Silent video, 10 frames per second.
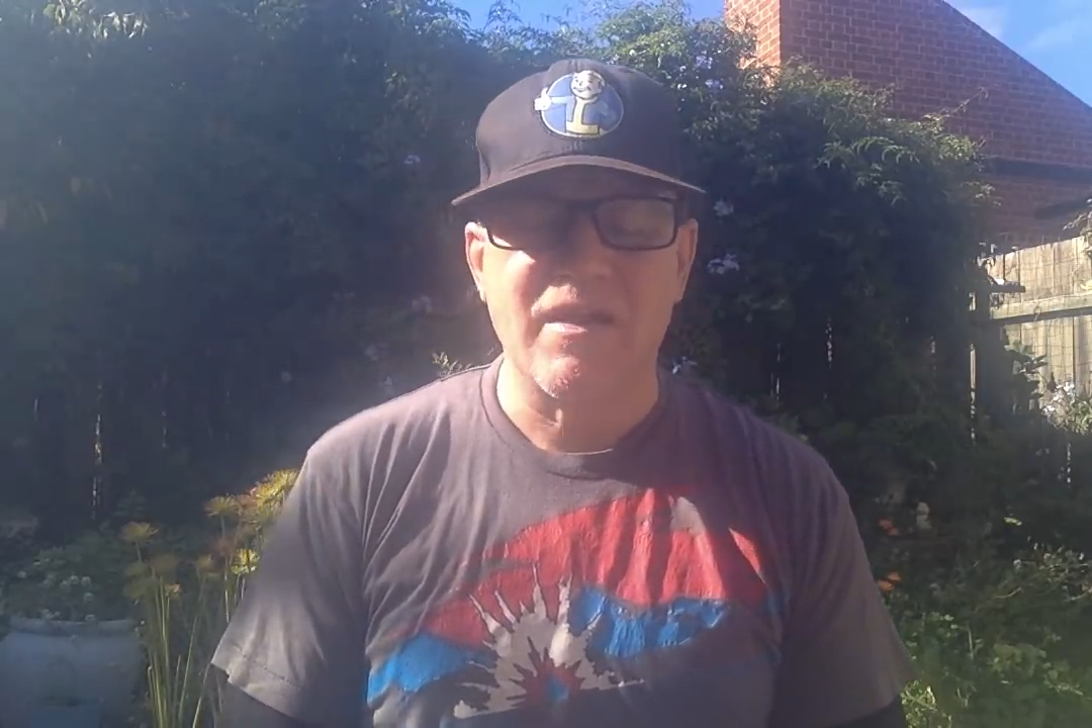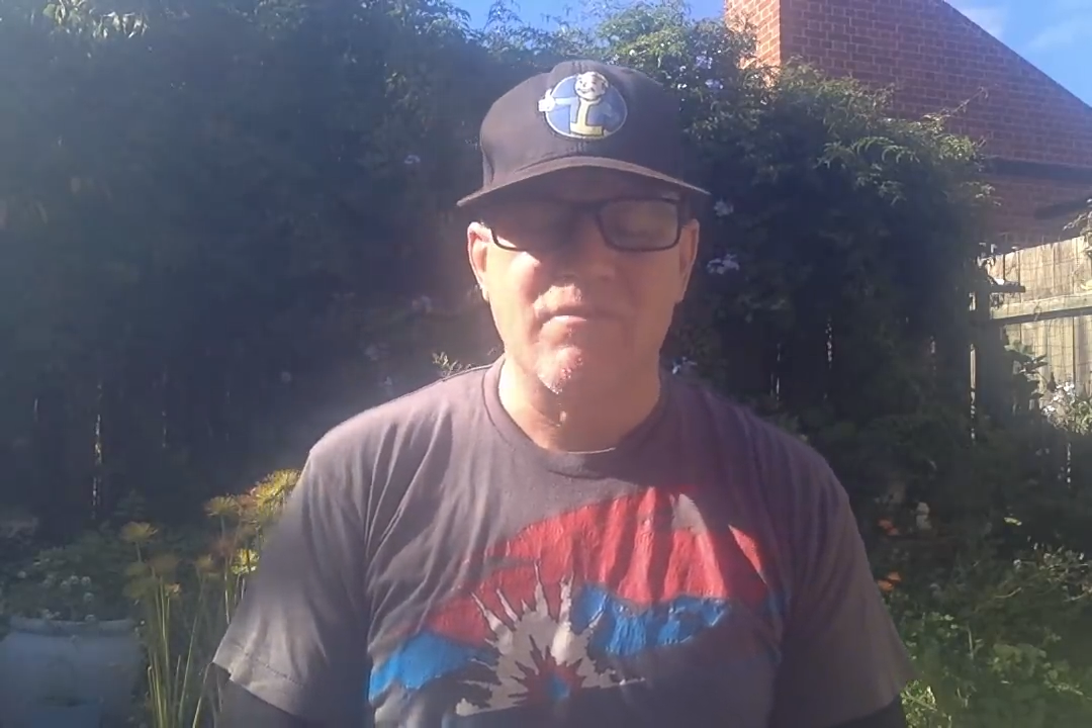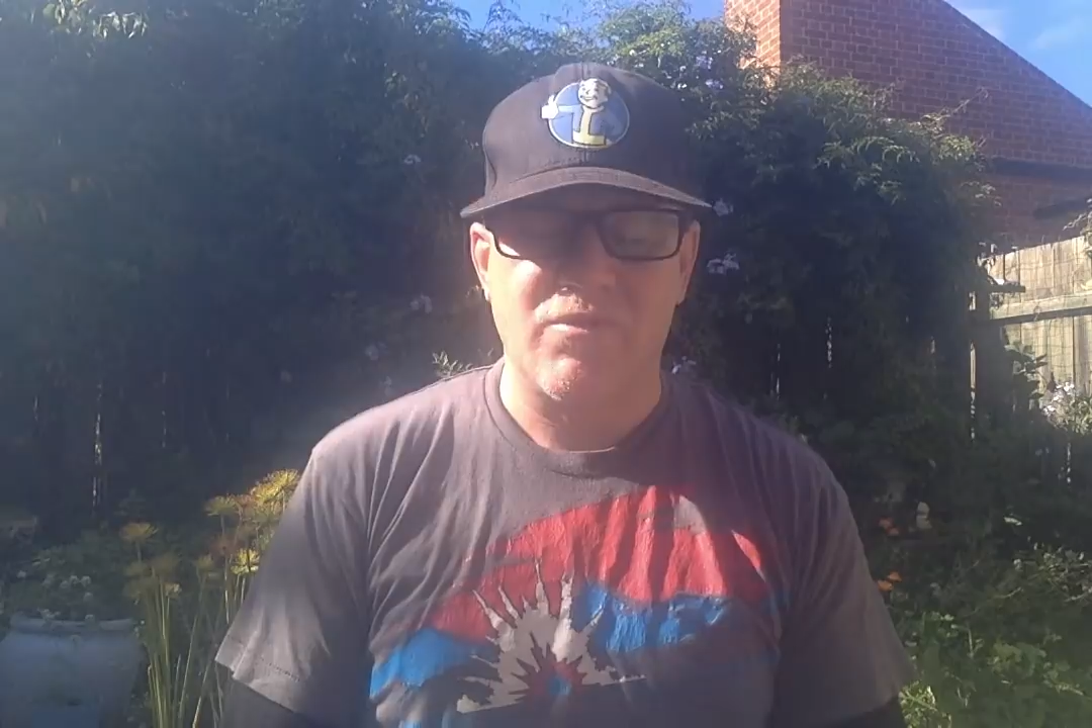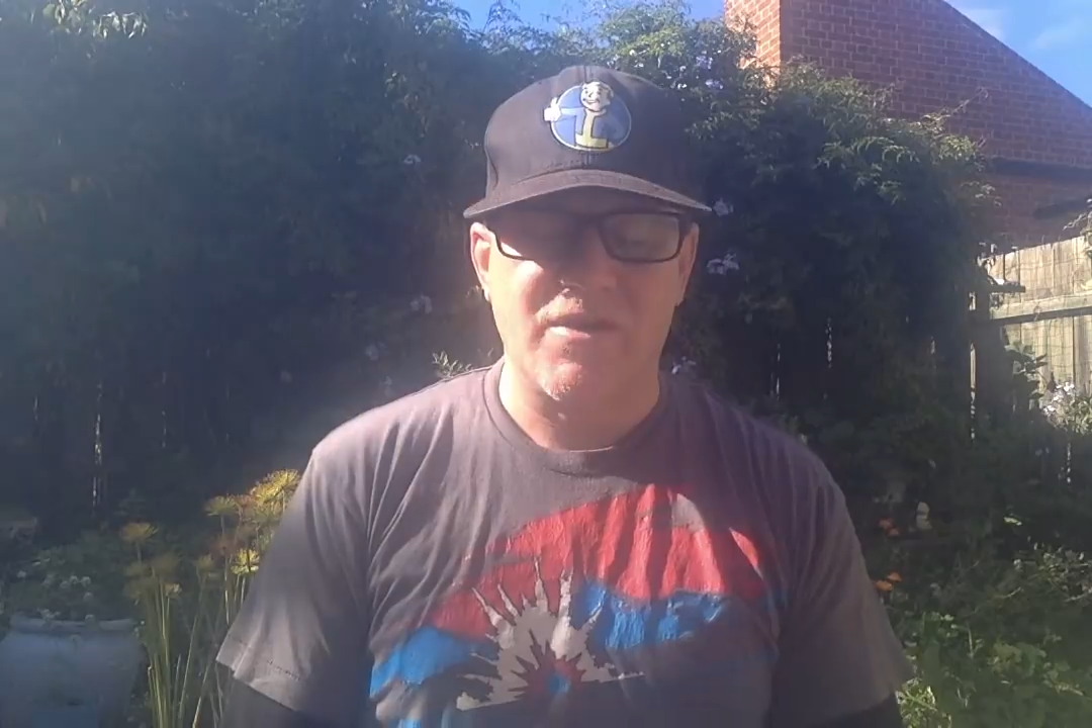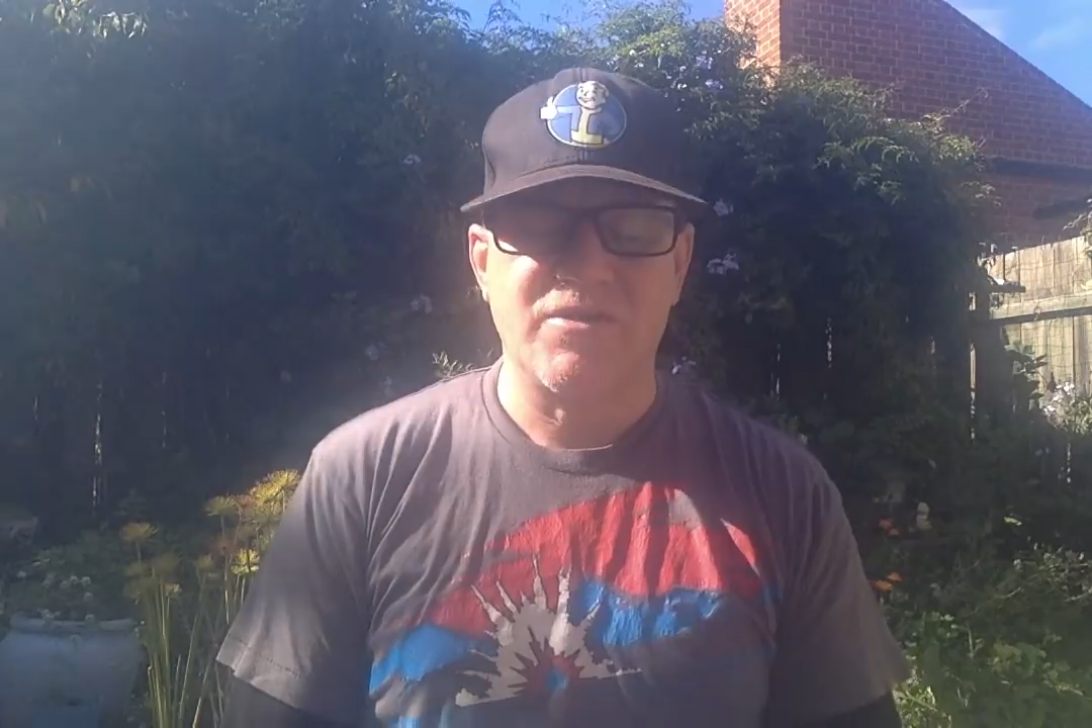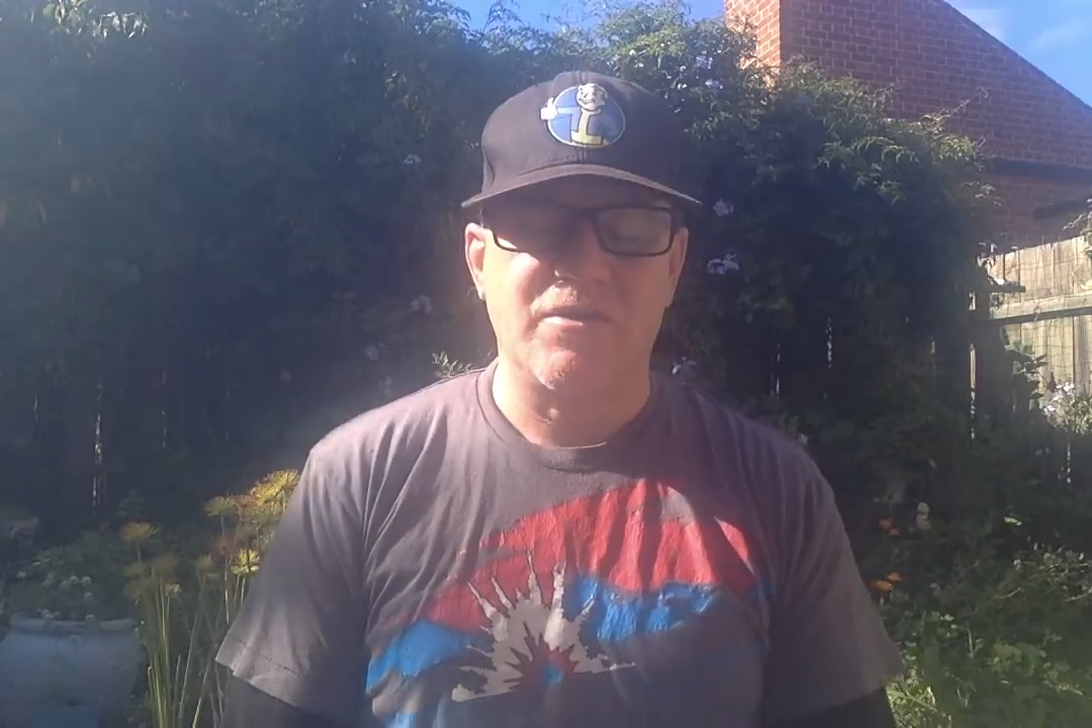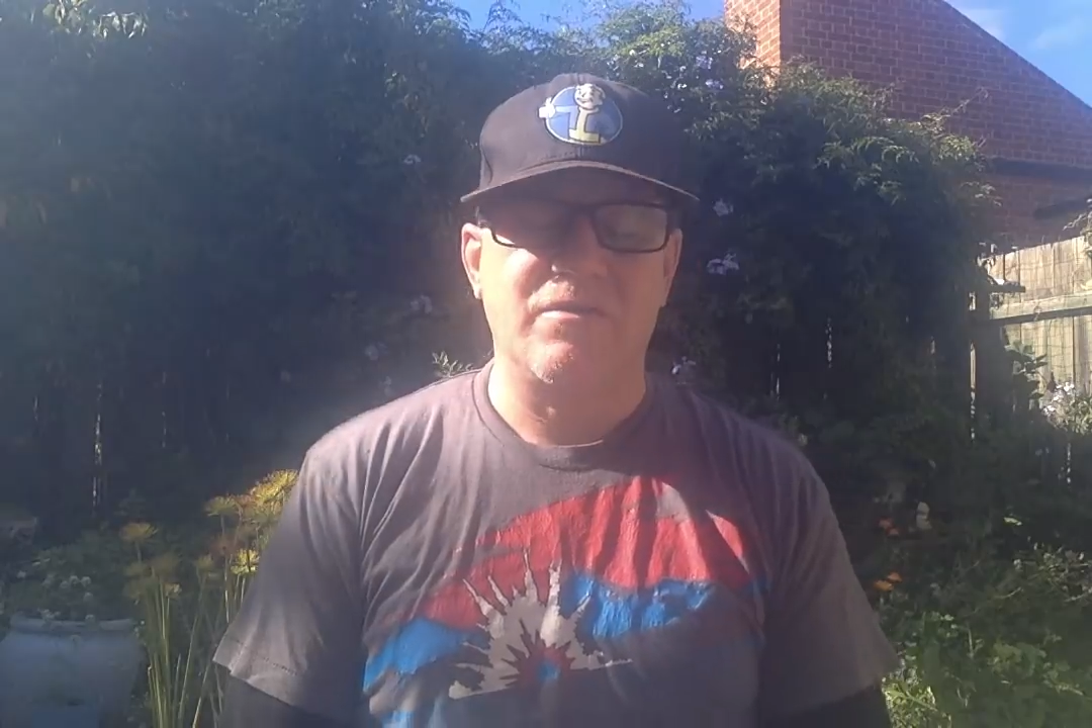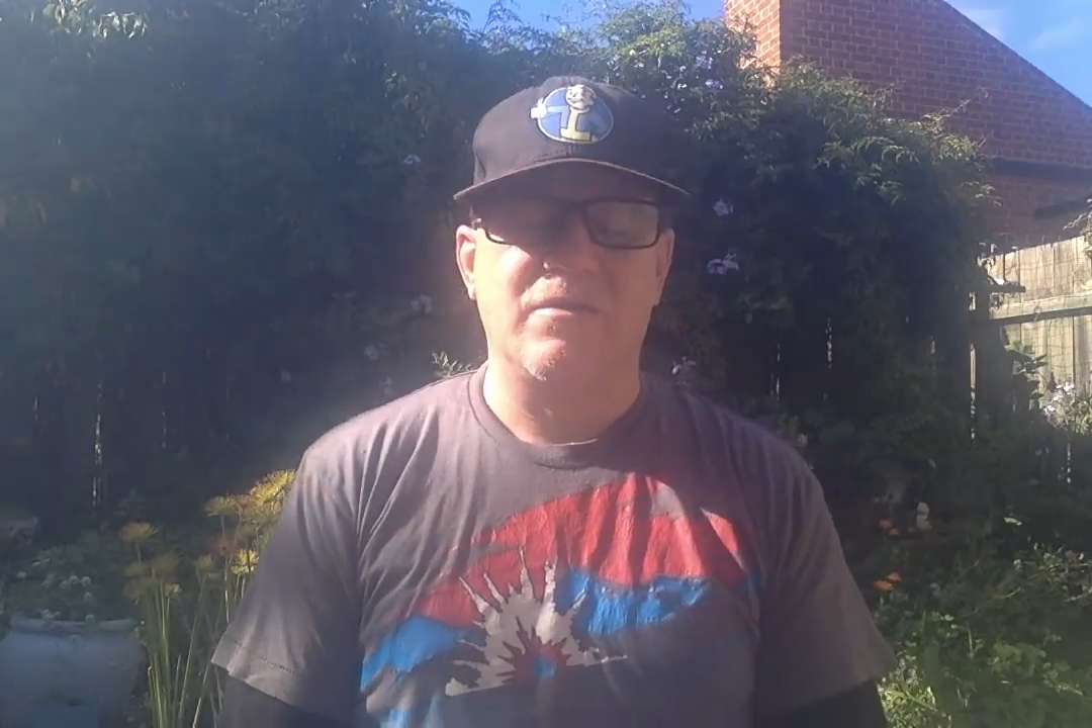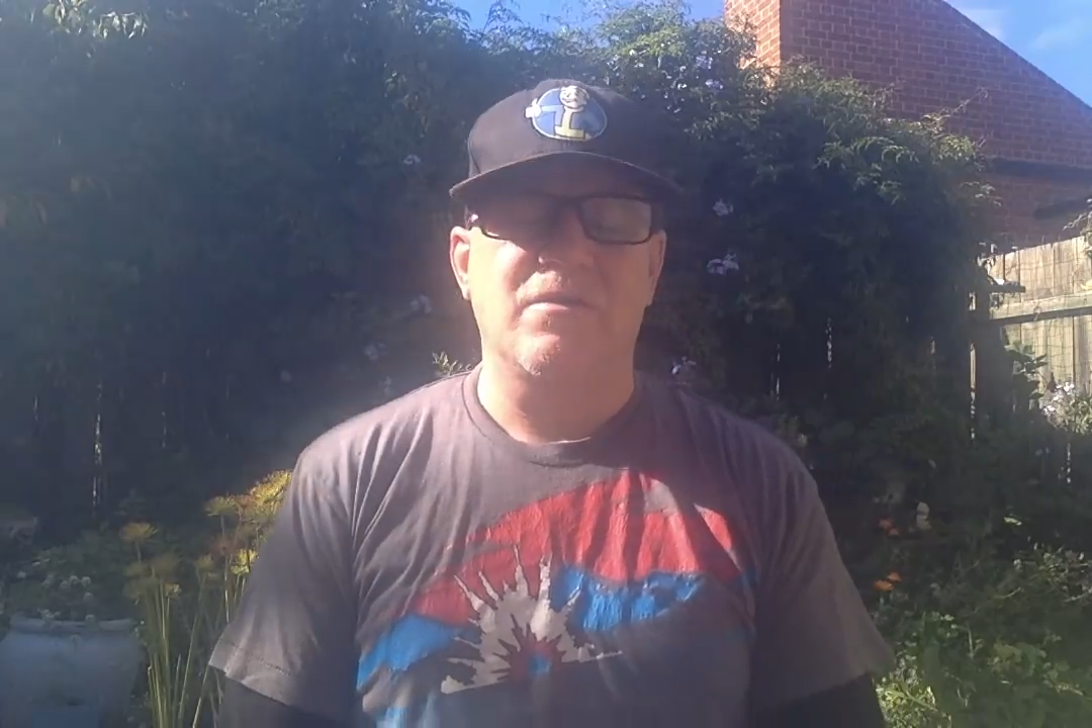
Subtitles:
impression,